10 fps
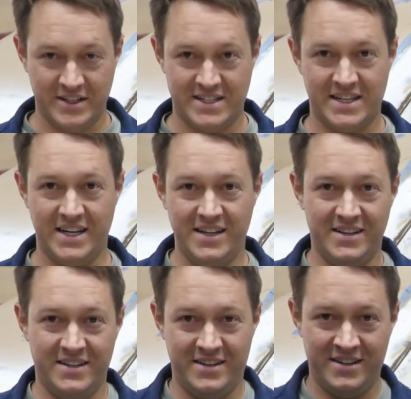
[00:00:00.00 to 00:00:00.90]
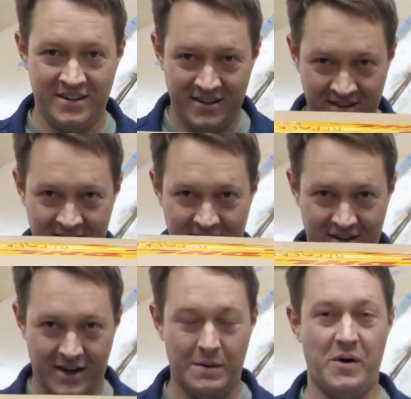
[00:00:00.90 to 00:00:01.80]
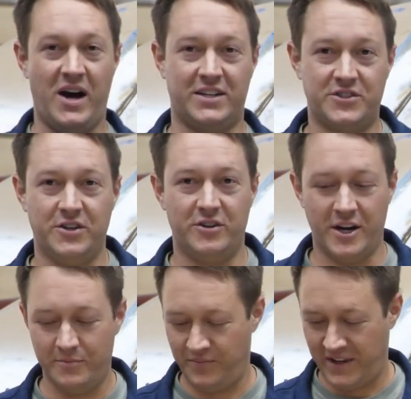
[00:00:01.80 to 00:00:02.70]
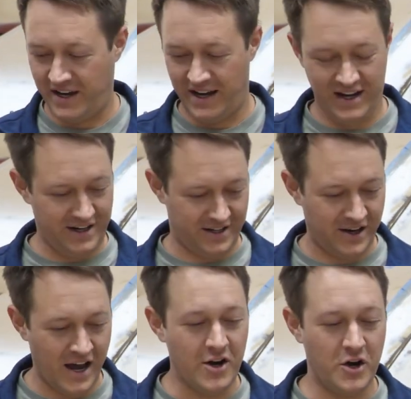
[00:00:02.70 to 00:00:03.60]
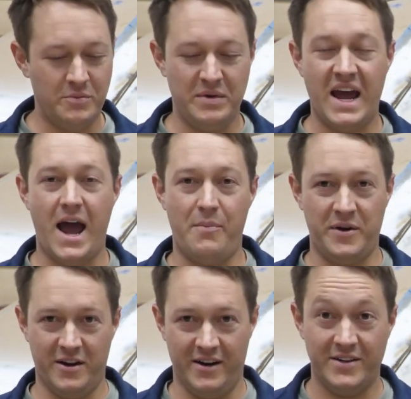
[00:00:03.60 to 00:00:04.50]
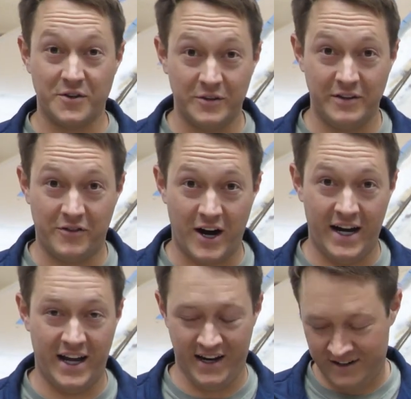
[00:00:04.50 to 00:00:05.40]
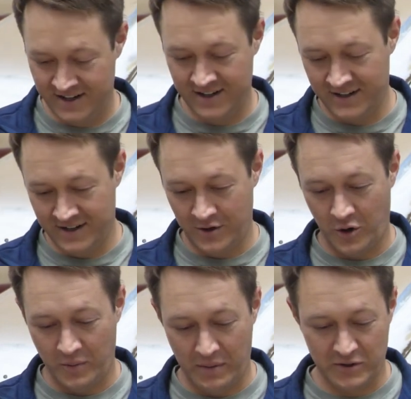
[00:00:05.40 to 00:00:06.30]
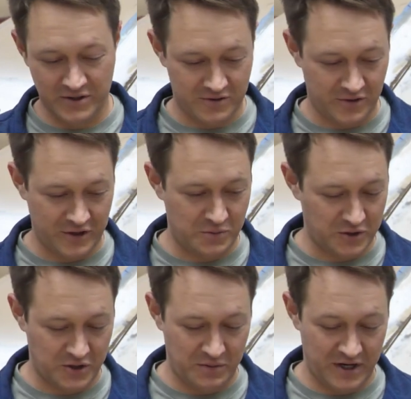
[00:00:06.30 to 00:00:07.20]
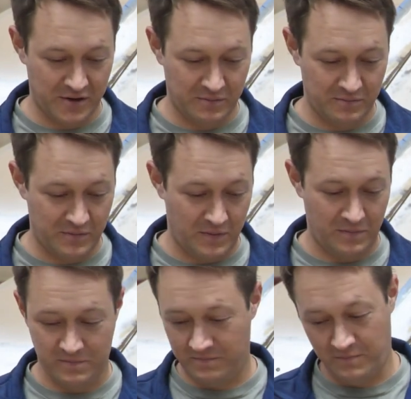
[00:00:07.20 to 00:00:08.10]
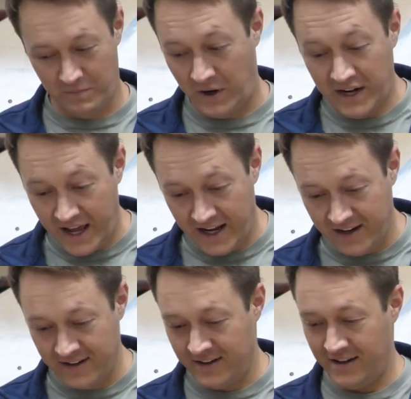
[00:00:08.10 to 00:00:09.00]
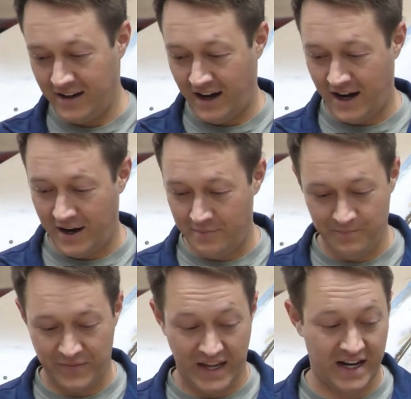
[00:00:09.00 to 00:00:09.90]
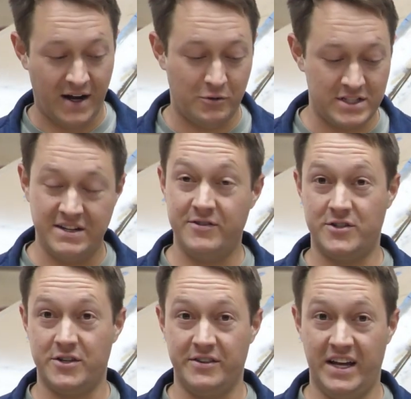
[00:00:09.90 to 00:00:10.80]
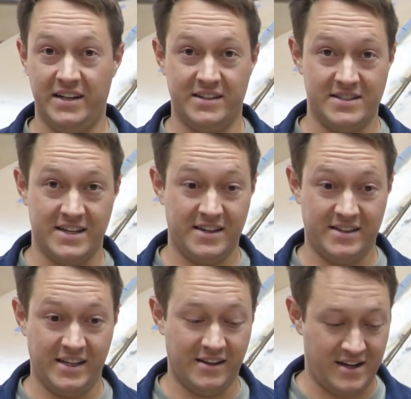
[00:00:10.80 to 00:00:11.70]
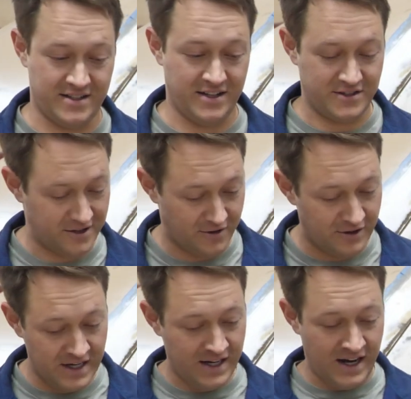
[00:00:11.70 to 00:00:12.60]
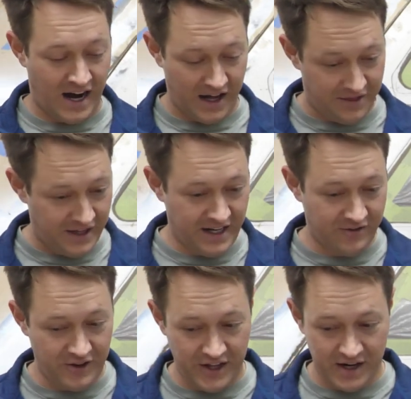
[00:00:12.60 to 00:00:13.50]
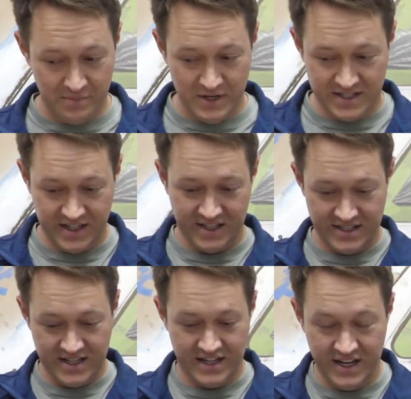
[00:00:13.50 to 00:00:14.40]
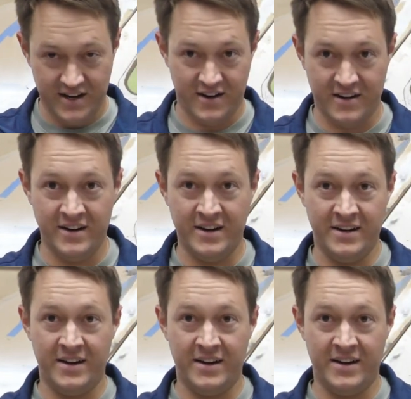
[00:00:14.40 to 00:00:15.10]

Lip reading: can see, a box showed up. I couldn't be happier. It's only Friday. Remember, this was only supposed to be here Monday, and I wasn't even sure then because I thought they lost it. So I think everything I'm missing is in here,